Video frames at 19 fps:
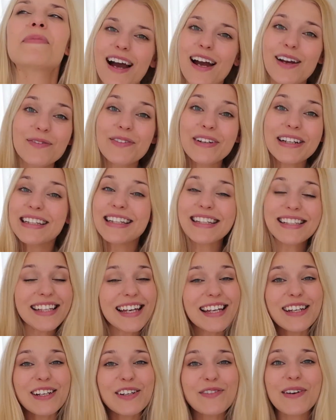I'm really
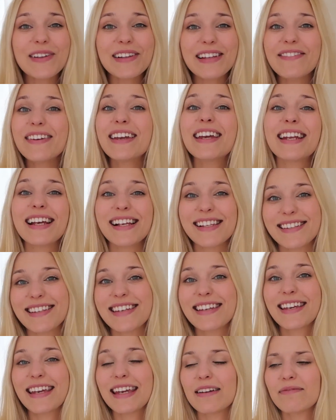excited about living in
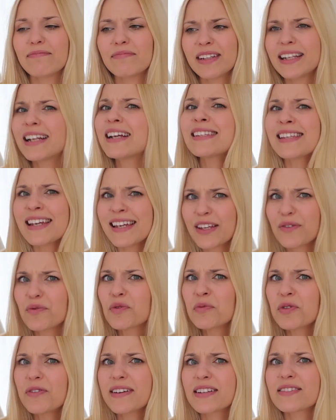Helsinki. Did I say that
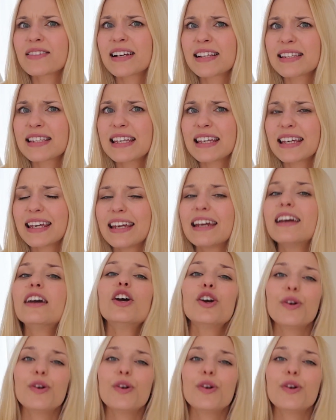we're moving to Helsinki?